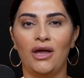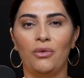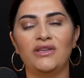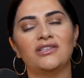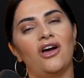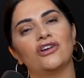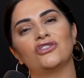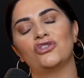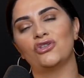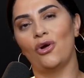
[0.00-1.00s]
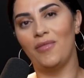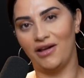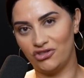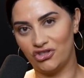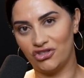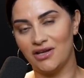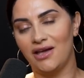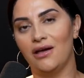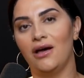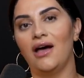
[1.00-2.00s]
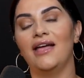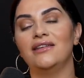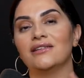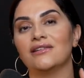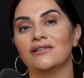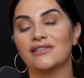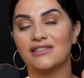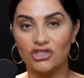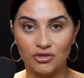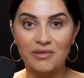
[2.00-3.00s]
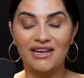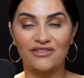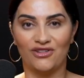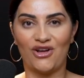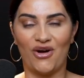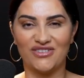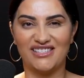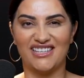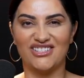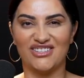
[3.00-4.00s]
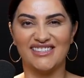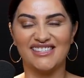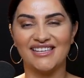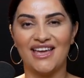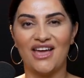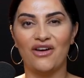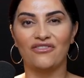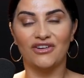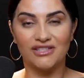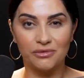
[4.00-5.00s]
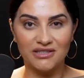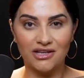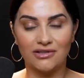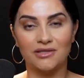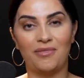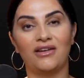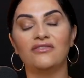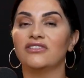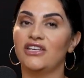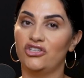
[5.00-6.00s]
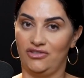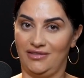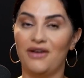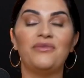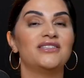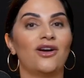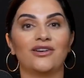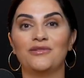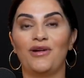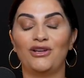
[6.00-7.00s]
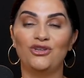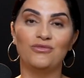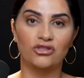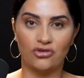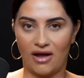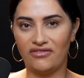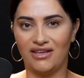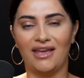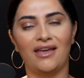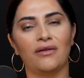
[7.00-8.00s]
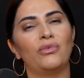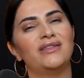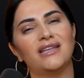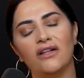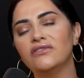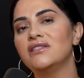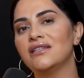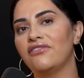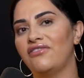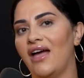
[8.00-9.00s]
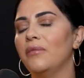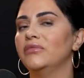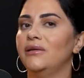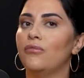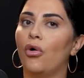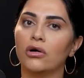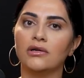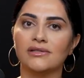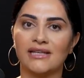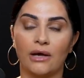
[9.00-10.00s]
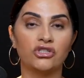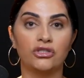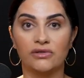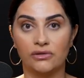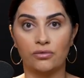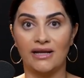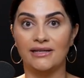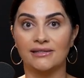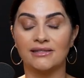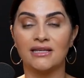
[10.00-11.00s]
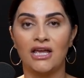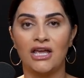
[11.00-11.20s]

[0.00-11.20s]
We talked so much and such meaningful conversations. First, we talked about inflation. Then we talked about human trafficking. We delved into family, morals, how she was raised.